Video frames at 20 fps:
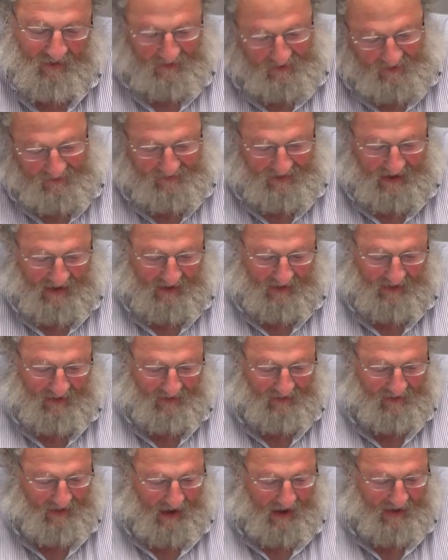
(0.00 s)

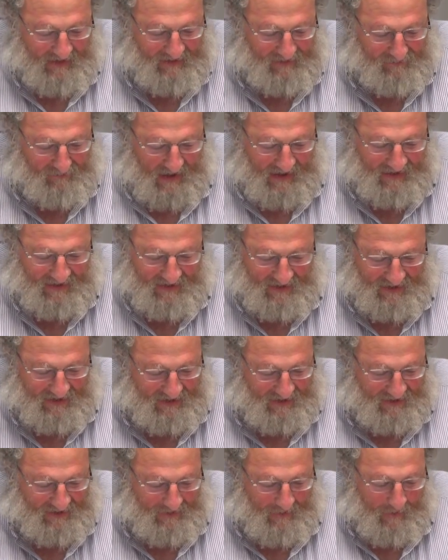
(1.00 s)
containing God's
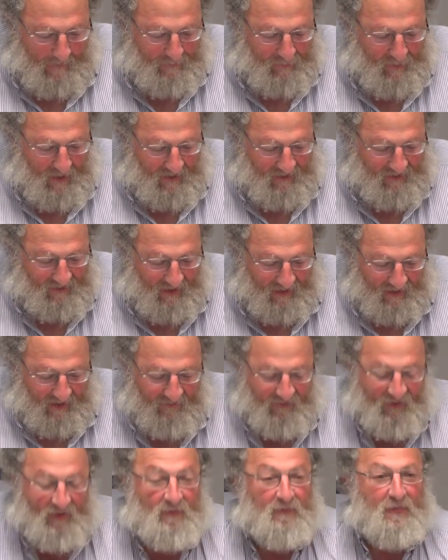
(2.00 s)
messages
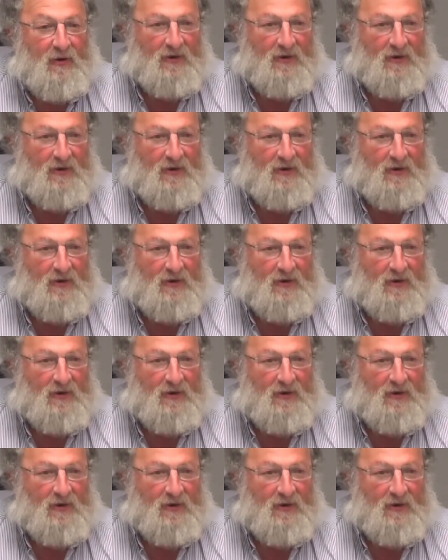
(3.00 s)
delivered